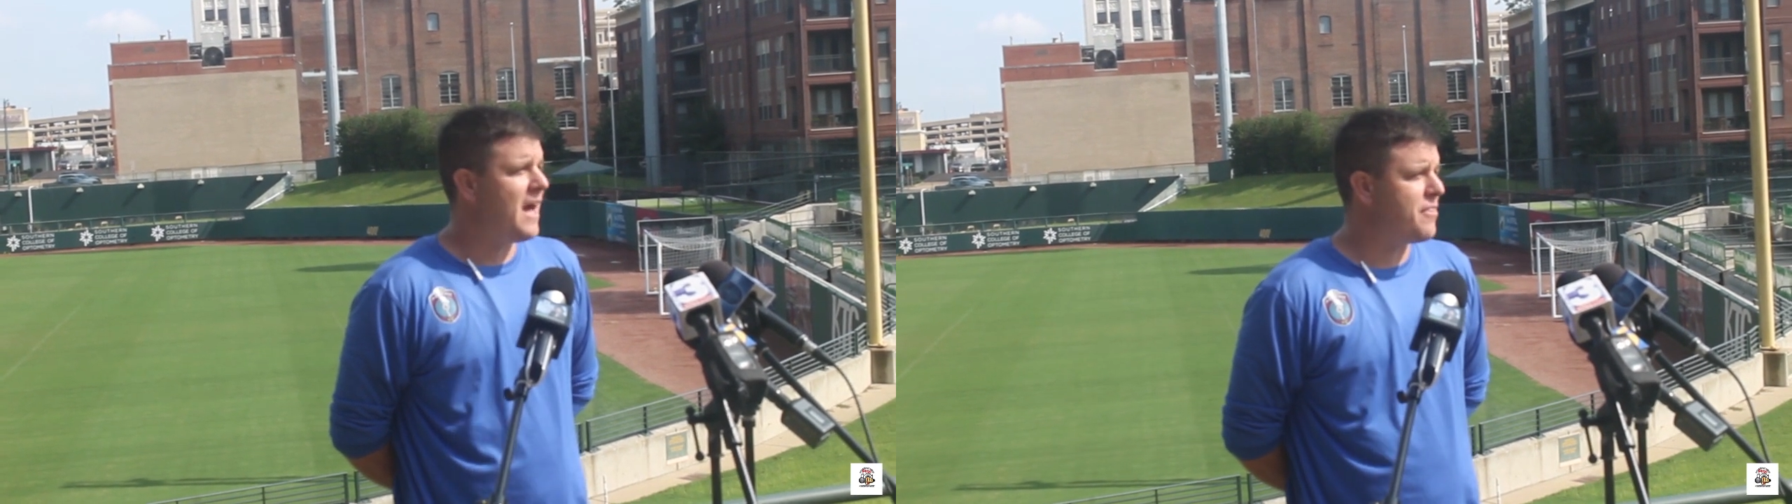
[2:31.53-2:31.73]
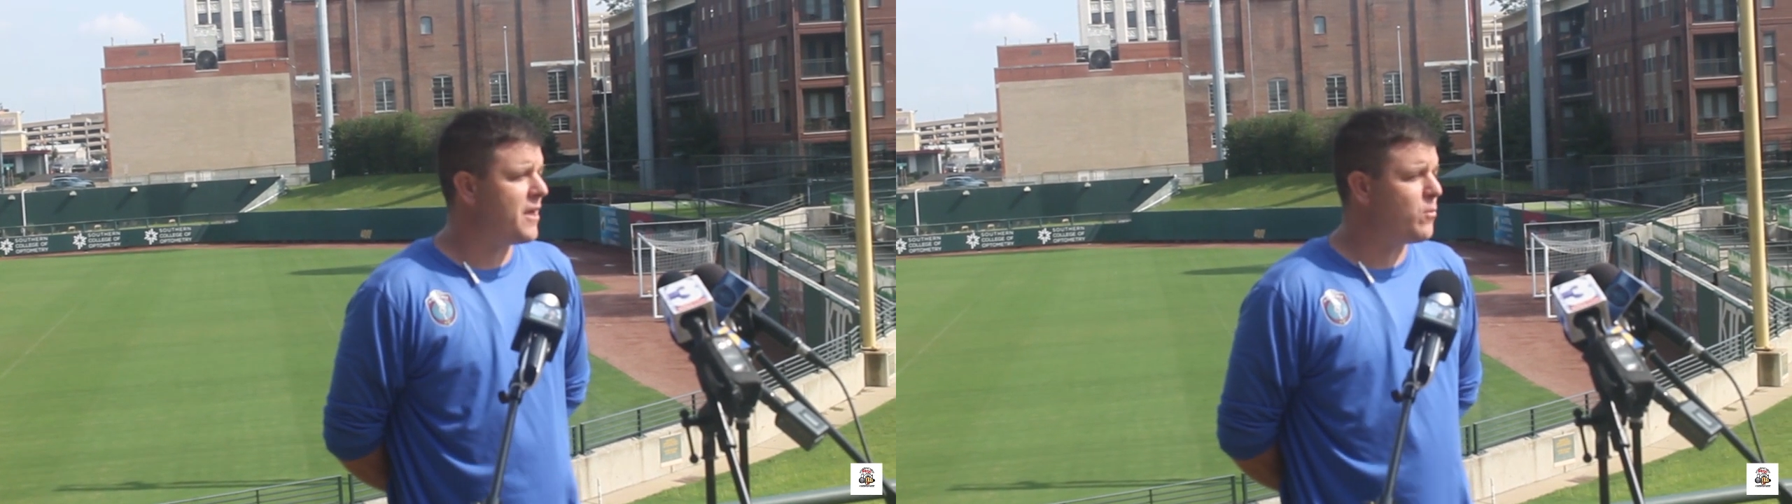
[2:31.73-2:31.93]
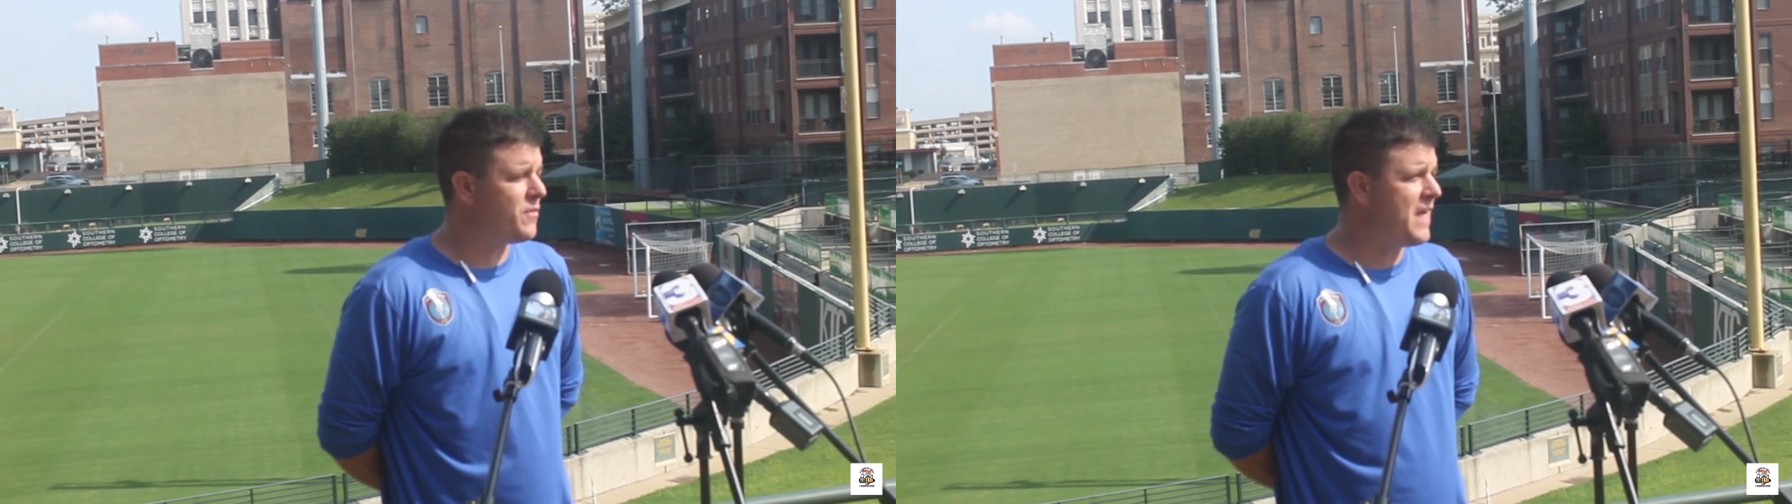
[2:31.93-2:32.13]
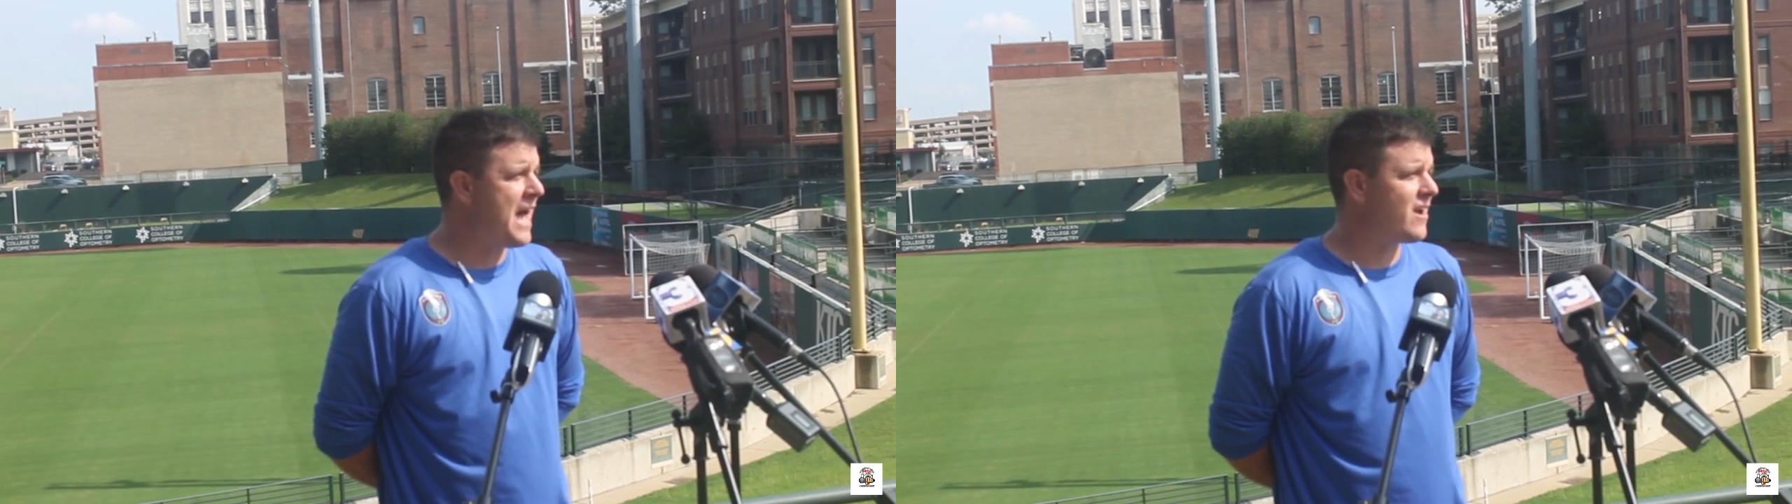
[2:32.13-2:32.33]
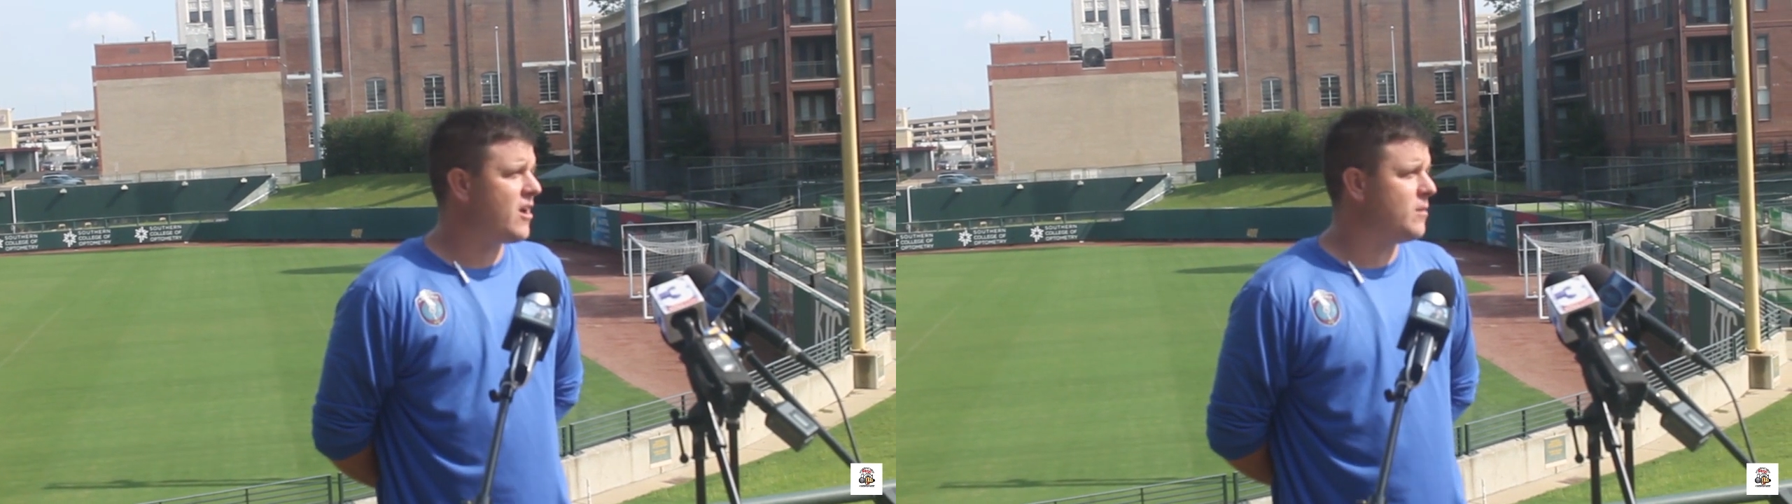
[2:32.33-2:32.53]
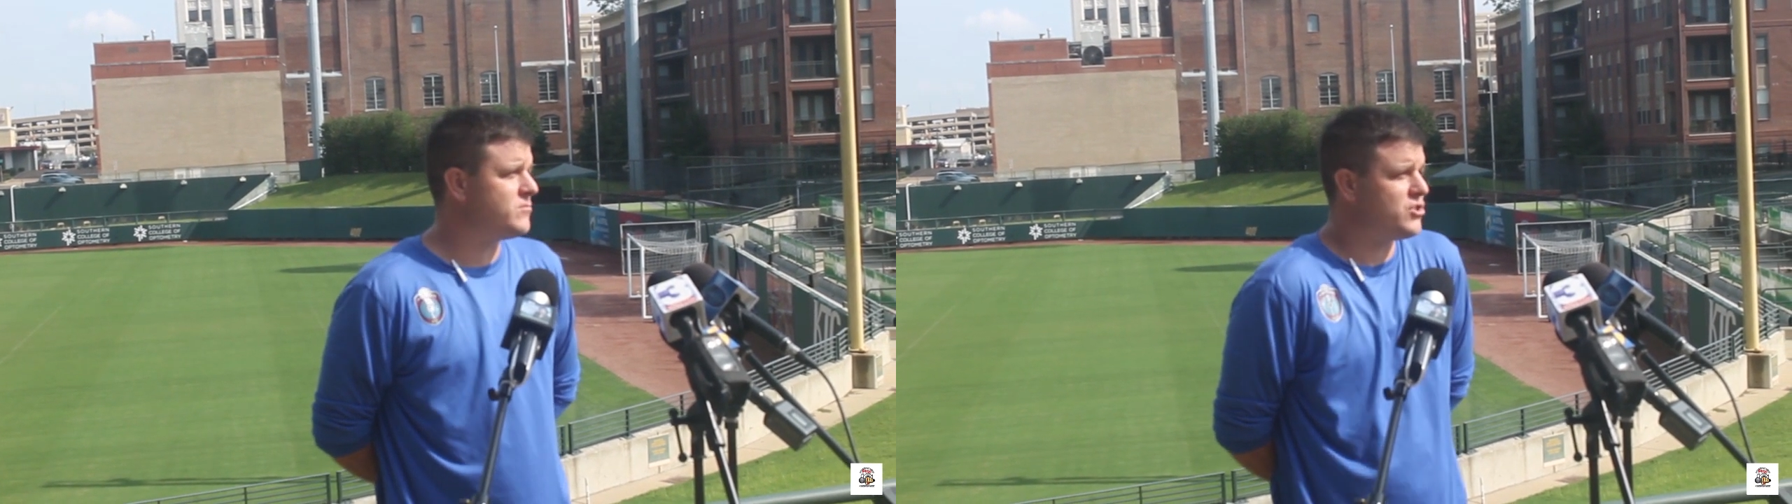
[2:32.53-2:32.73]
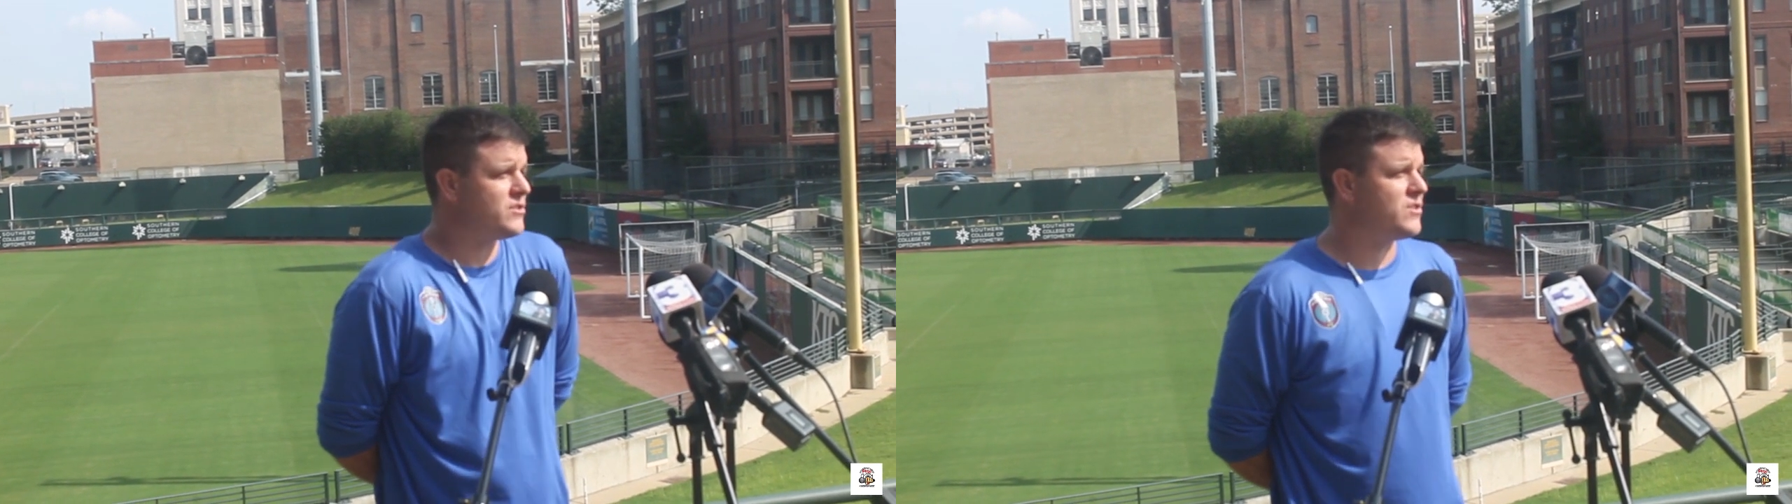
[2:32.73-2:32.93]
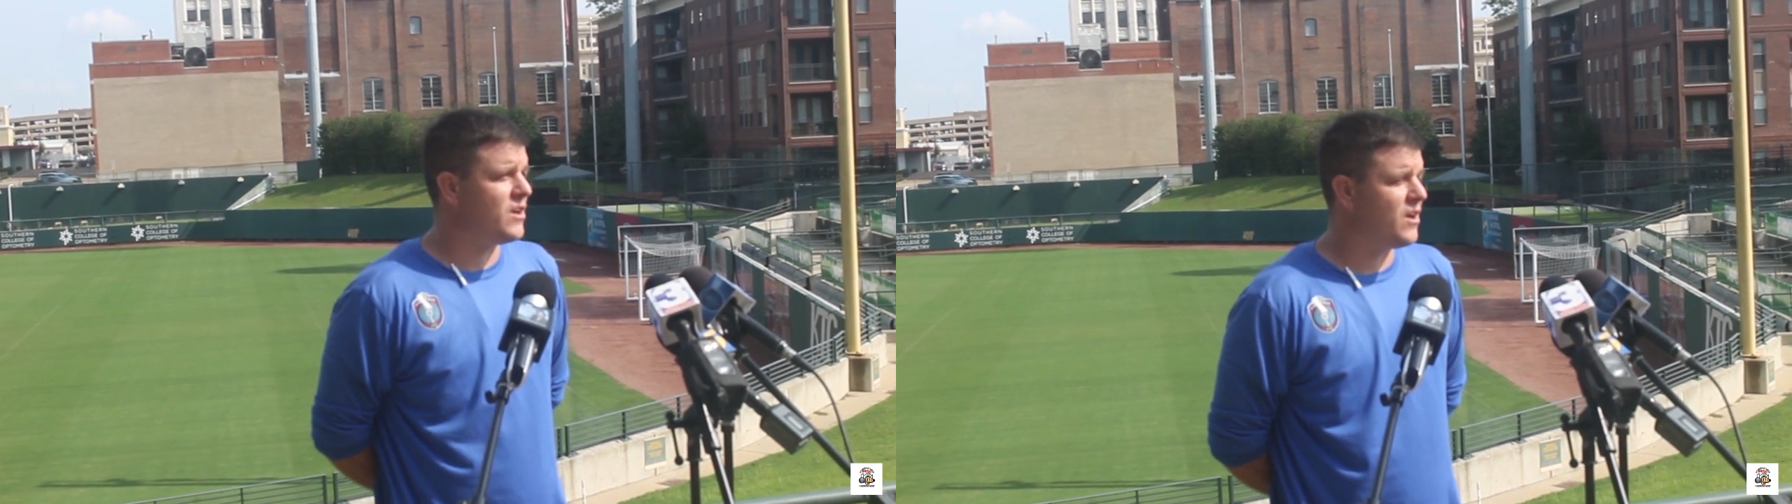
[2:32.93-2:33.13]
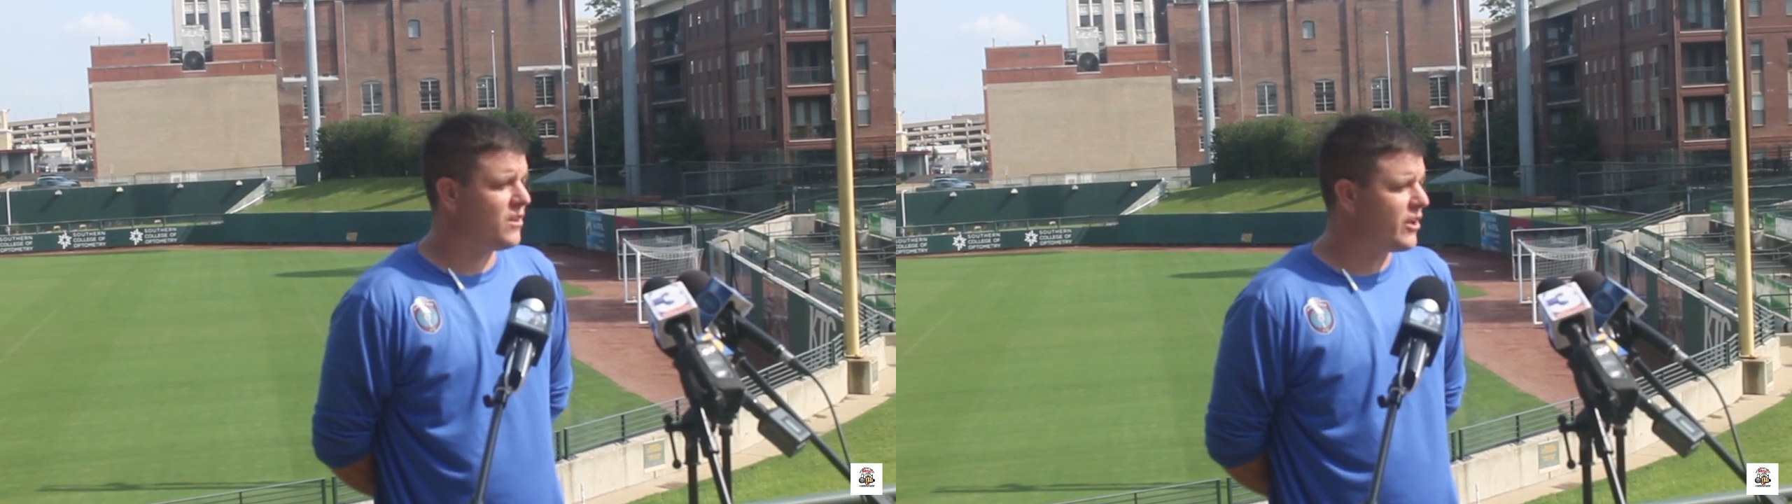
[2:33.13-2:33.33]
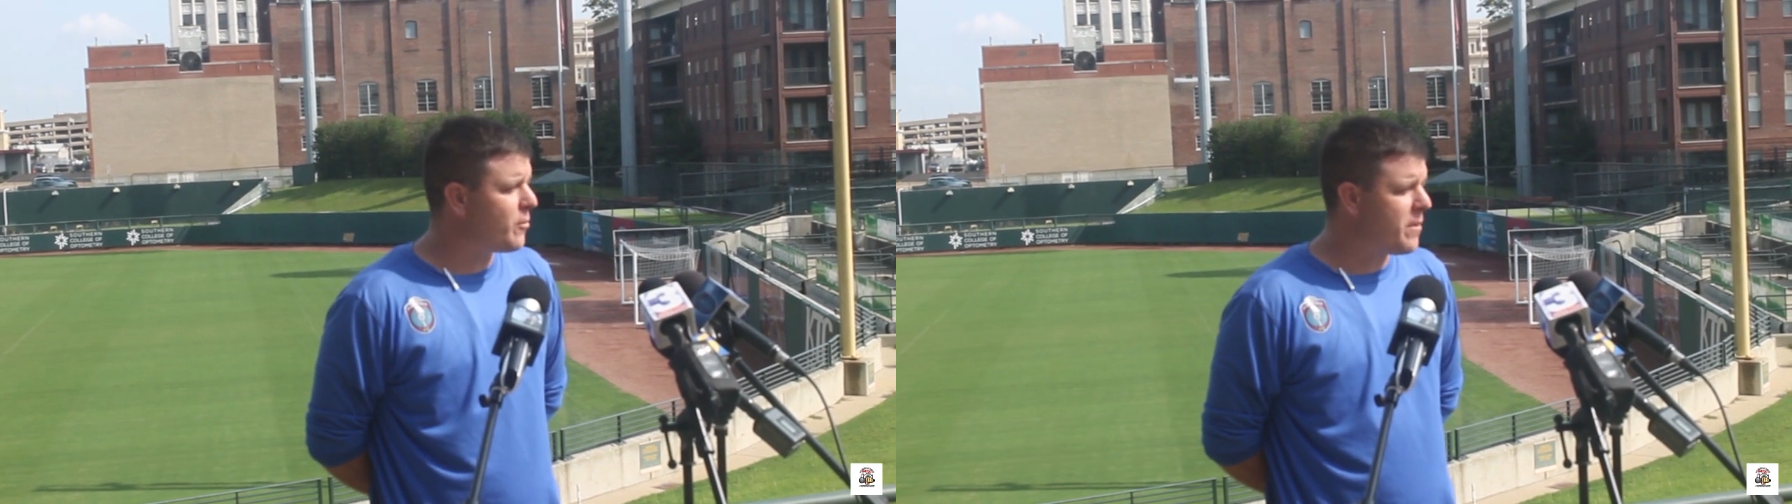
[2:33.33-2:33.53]
I think with that comes just a
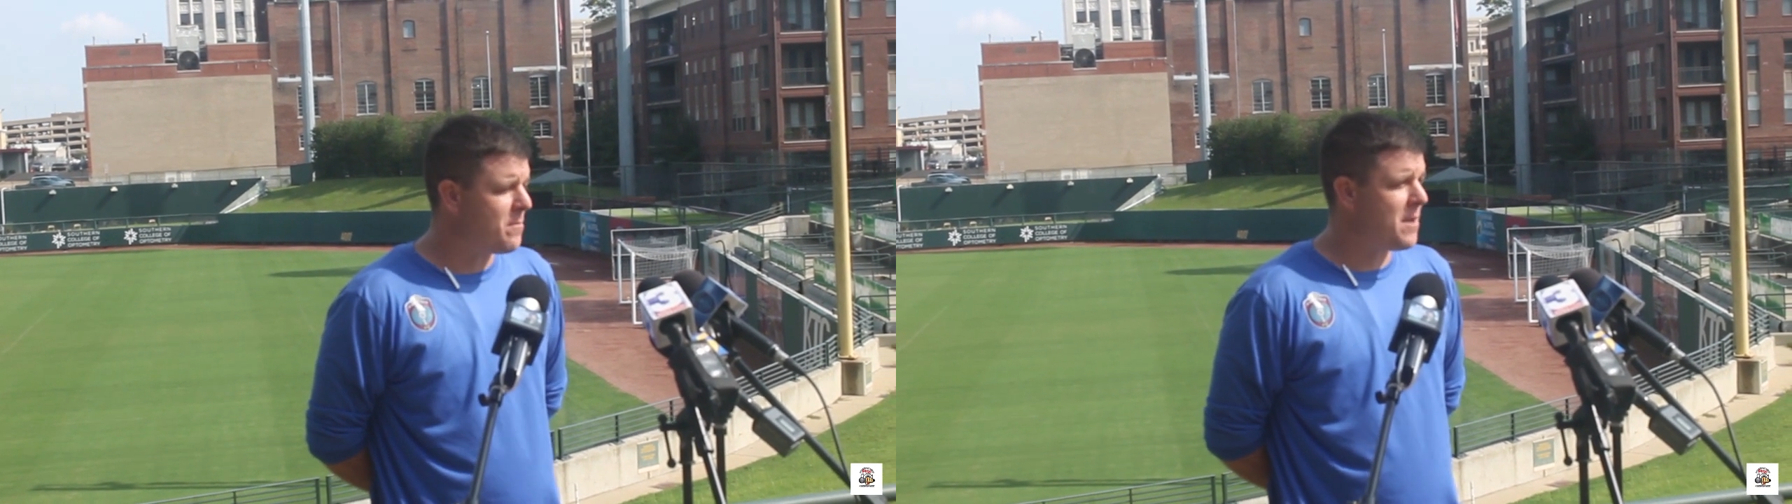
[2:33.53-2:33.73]
little bit,